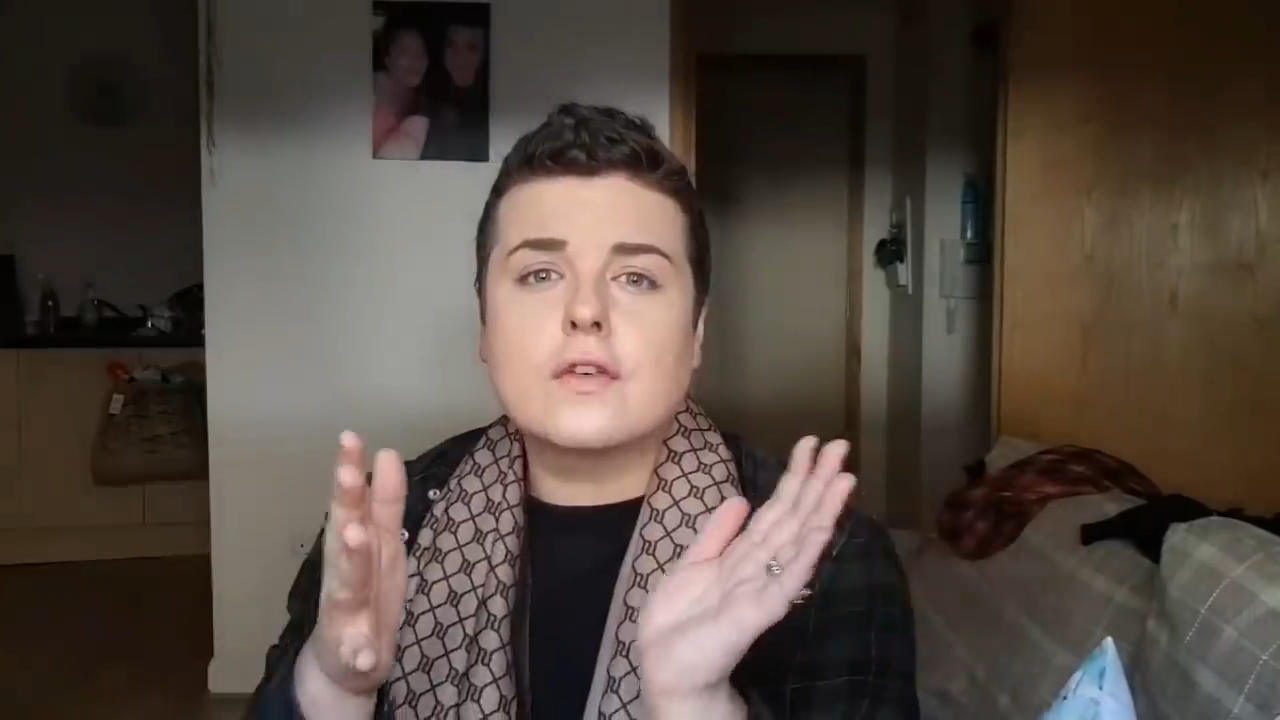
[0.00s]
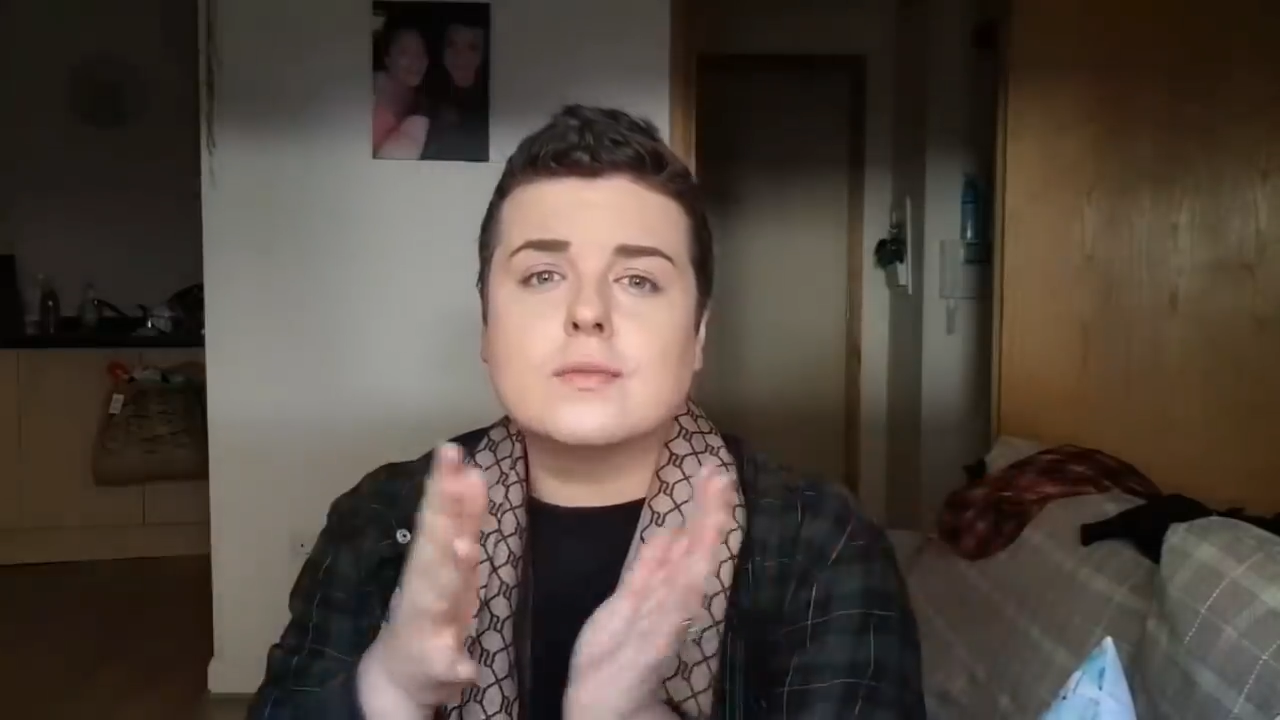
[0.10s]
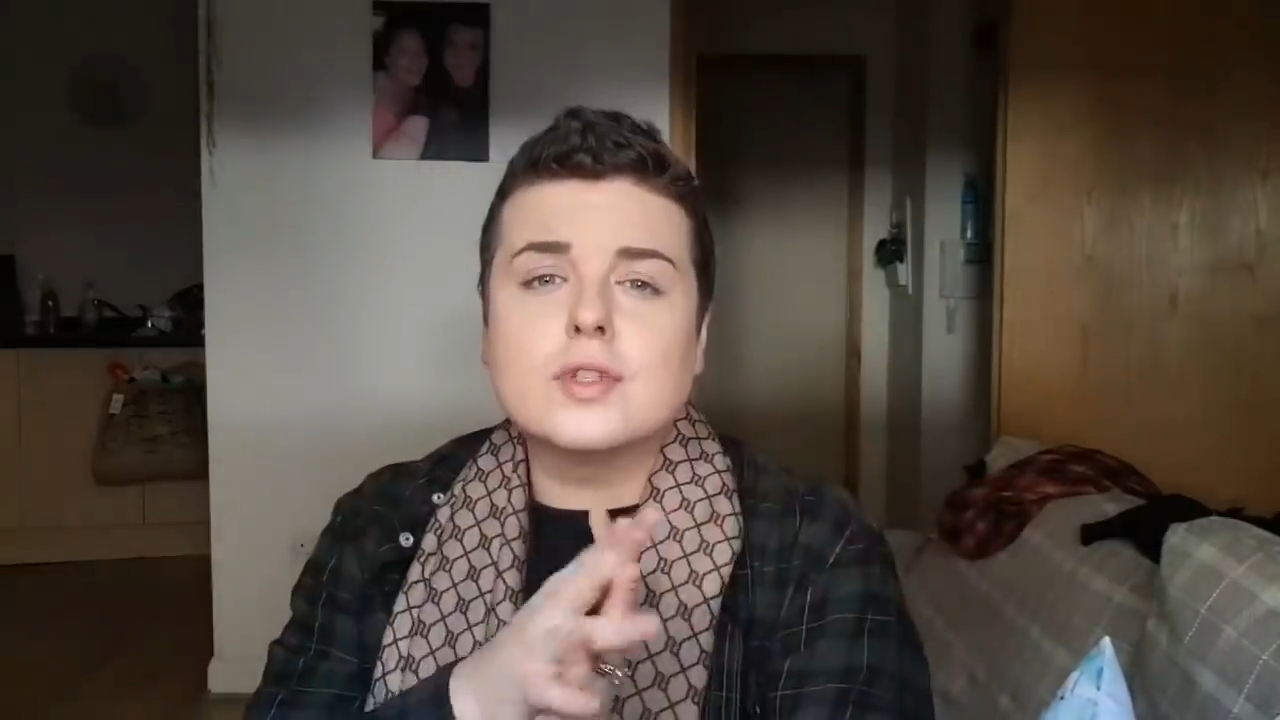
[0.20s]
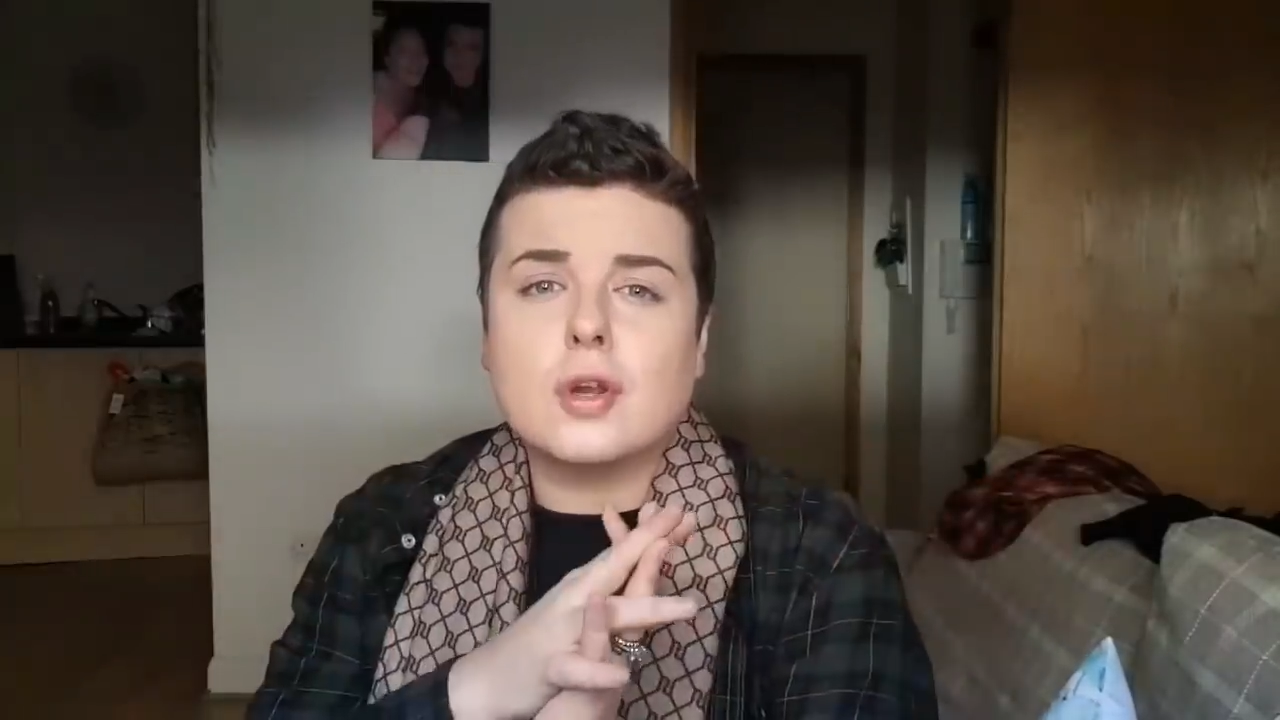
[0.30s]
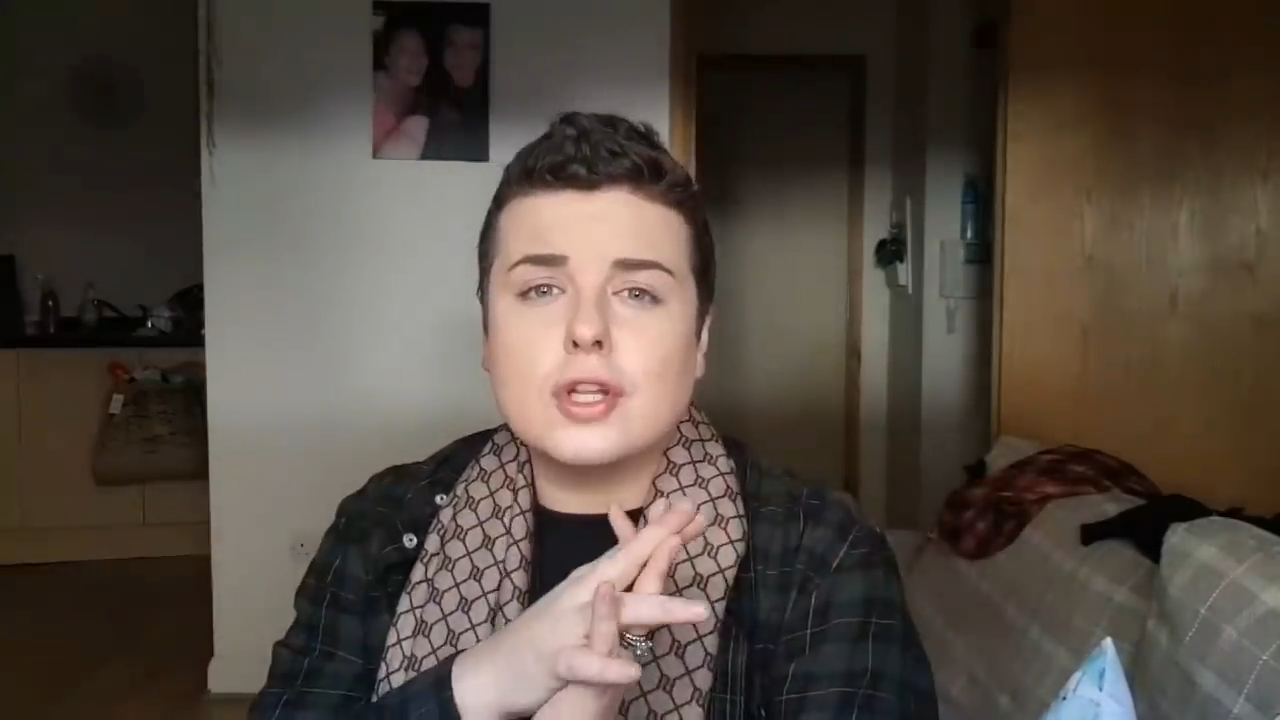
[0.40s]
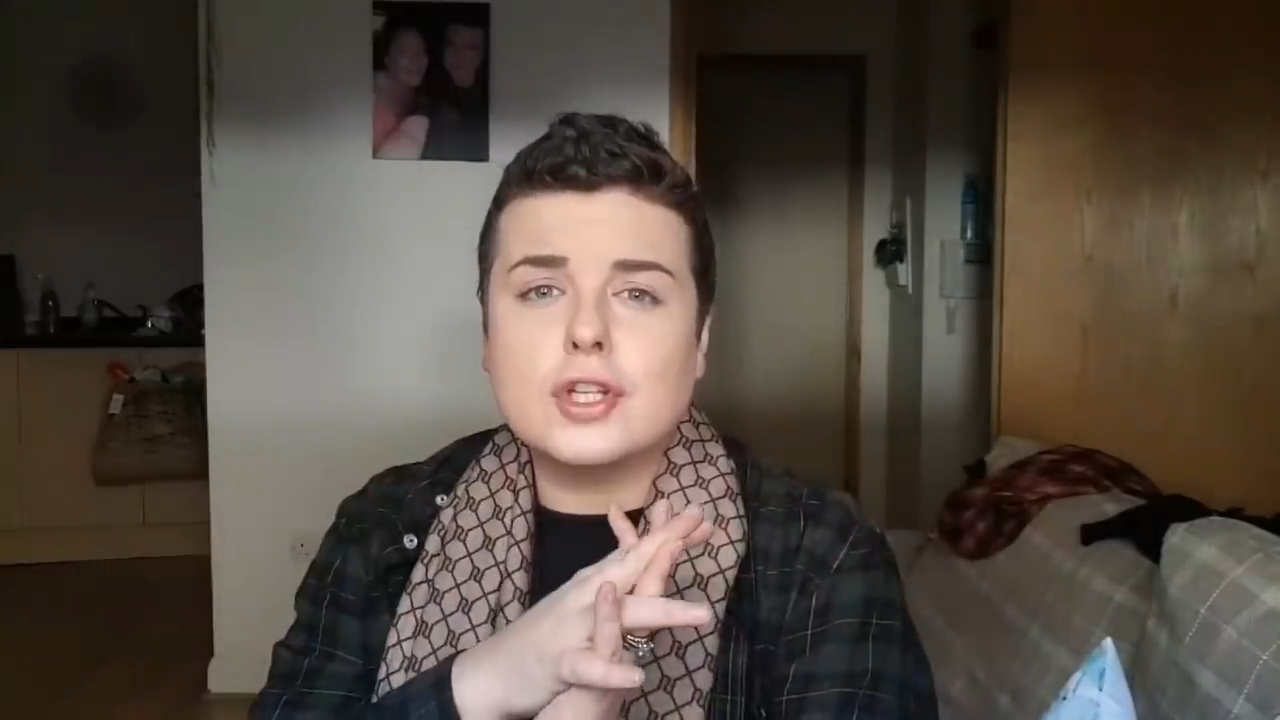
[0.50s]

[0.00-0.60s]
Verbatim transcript: from Dollar